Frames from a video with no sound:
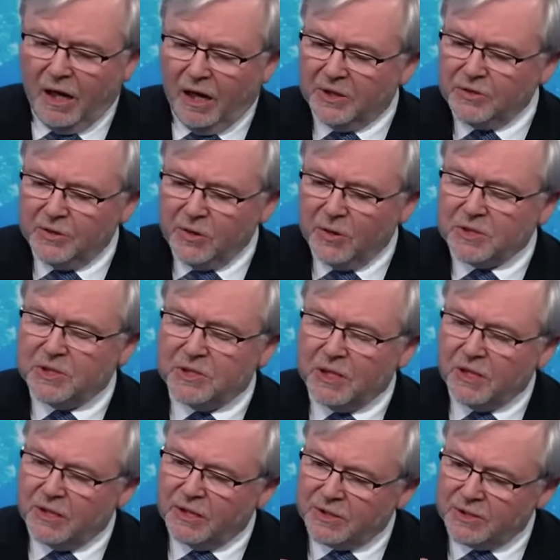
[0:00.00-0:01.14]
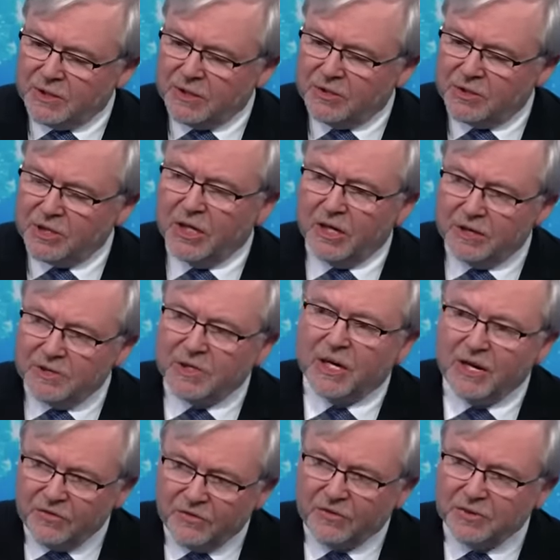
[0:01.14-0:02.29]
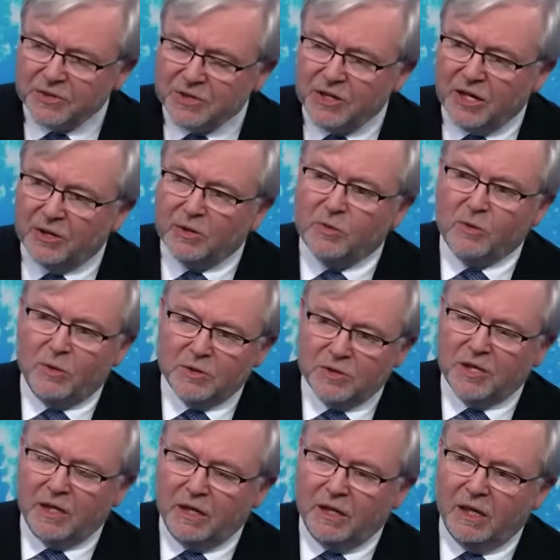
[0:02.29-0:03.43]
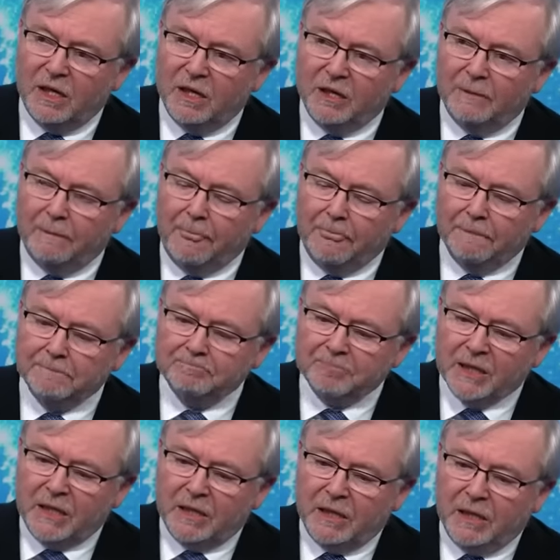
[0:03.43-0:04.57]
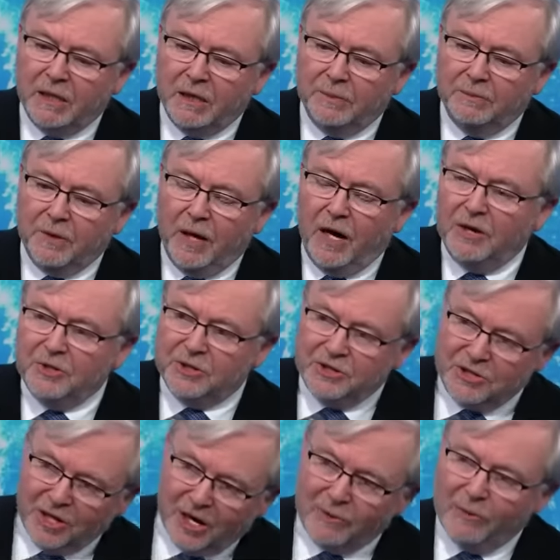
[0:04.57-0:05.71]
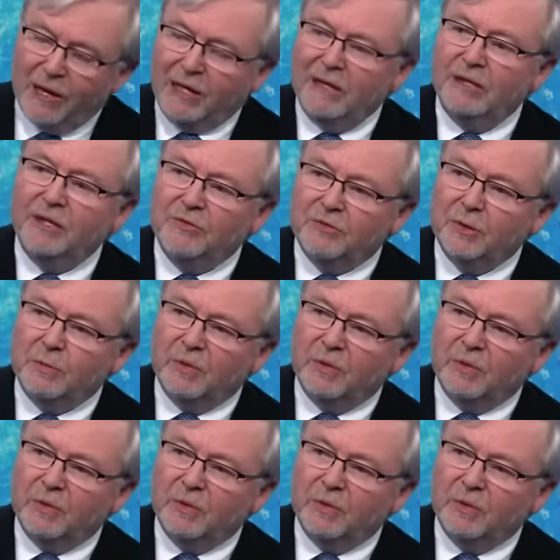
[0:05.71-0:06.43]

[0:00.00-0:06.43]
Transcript: I do not see that it is in China's interest now to cross that line um, either directly through